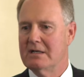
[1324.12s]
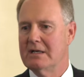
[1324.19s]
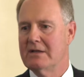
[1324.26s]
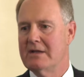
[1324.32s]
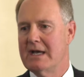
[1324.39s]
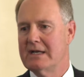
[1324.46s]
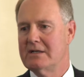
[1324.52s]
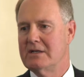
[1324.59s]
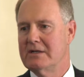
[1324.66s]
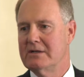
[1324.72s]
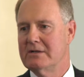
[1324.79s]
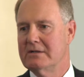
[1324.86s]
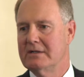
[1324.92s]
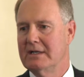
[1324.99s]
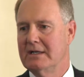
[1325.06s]
uh, that
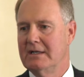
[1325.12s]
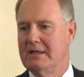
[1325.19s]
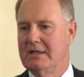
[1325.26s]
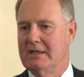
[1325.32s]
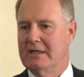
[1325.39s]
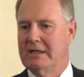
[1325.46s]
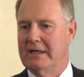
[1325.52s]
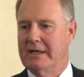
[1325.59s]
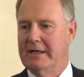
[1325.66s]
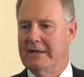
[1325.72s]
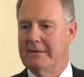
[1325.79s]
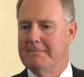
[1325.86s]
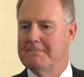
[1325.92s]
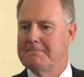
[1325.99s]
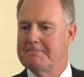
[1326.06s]
year.
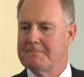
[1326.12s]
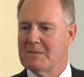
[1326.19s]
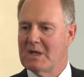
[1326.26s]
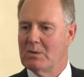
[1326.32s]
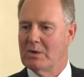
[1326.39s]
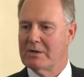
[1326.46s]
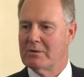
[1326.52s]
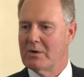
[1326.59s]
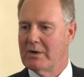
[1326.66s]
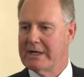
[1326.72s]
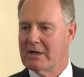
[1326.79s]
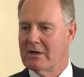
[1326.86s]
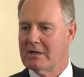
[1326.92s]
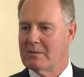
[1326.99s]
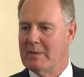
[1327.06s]
Um, we're growing
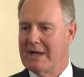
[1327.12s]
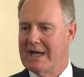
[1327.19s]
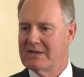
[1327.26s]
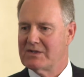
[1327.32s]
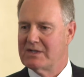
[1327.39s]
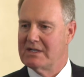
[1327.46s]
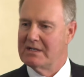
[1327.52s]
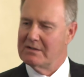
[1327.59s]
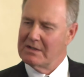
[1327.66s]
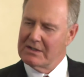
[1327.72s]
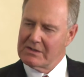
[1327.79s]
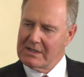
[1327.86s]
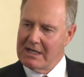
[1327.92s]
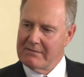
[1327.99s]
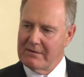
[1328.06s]
our capacity.
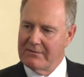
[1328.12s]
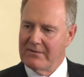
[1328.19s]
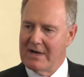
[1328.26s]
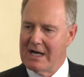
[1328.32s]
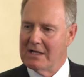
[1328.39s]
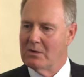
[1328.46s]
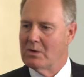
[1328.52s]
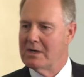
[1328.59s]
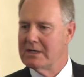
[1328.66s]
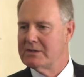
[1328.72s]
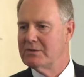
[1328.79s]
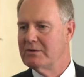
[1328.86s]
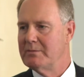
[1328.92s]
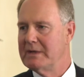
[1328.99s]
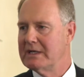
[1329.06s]
It's kind of a follow-on
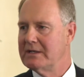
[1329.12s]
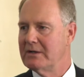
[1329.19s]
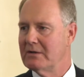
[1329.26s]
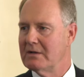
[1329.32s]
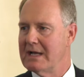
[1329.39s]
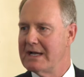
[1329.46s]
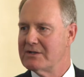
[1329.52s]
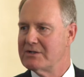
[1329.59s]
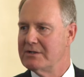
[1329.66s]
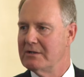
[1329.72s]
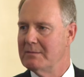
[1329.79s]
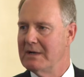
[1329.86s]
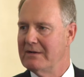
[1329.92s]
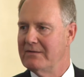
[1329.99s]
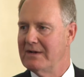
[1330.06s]
to a big year last year,
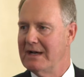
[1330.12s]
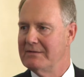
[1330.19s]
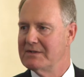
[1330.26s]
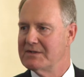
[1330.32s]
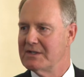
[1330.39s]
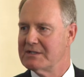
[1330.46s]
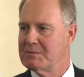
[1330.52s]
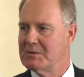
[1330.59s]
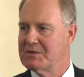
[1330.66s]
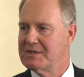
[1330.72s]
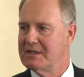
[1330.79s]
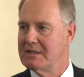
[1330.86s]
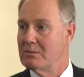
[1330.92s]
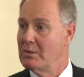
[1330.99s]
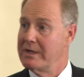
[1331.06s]
about 5 to 6
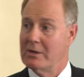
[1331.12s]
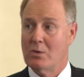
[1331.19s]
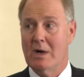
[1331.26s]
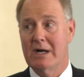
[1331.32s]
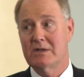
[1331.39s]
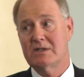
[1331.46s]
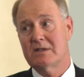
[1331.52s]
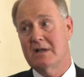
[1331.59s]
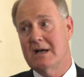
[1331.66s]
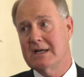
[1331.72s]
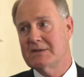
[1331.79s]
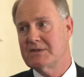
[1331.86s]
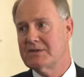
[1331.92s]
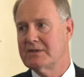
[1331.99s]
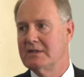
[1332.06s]
percent. We acquired
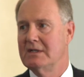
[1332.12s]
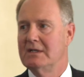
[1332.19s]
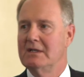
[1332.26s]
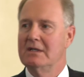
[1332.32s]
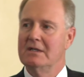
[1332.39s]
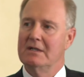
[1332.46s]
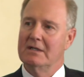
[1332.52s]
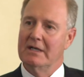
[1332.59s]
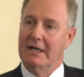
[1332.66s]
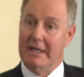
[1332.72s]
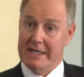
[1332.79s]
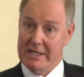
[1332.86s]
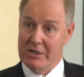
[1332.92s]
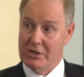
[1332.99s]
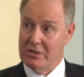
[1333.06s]
slots uh,
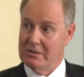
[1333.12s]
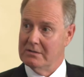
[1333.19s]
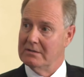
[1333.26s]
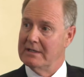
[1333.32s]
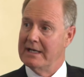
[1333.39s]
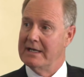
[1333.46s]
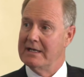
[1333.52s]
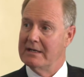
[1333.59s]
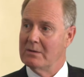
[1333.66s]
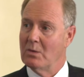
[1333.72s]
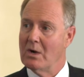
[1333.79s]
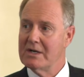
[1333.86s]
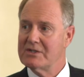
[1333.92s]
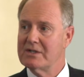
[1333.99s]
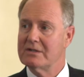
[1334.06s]
here and at
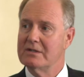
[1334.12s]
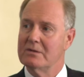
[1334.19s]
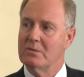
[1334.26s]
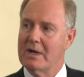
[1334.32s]
Washington